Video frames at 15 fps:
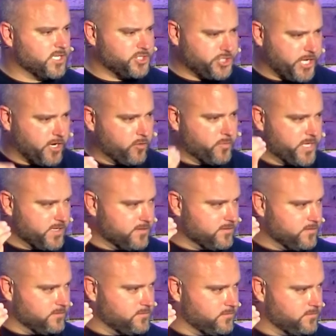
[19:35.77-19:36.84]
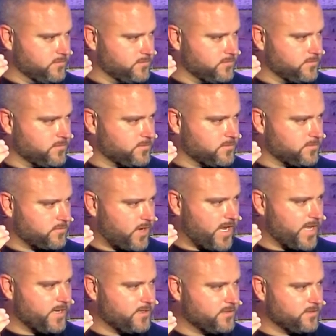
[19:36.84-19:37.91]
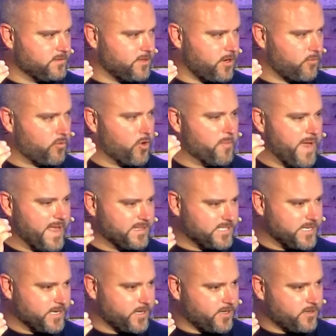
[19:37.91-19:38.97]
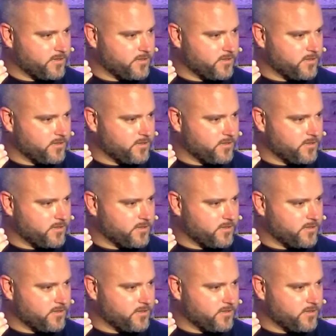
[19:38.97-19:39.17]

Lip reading: a gentleman, right? A romantic.